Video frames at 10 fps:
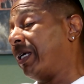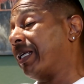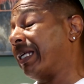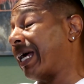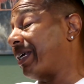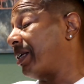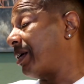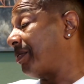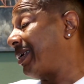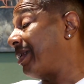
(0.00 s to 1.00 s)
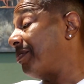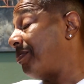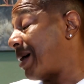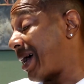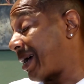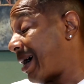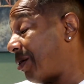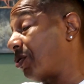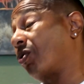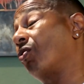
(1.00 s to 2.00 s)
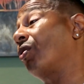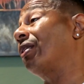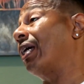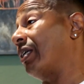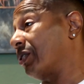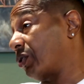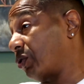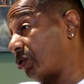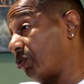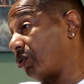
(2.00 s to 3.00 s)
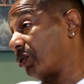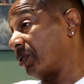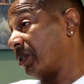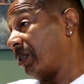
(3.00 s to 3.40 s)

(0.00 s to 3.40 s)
and I ended up getting back out on that institution.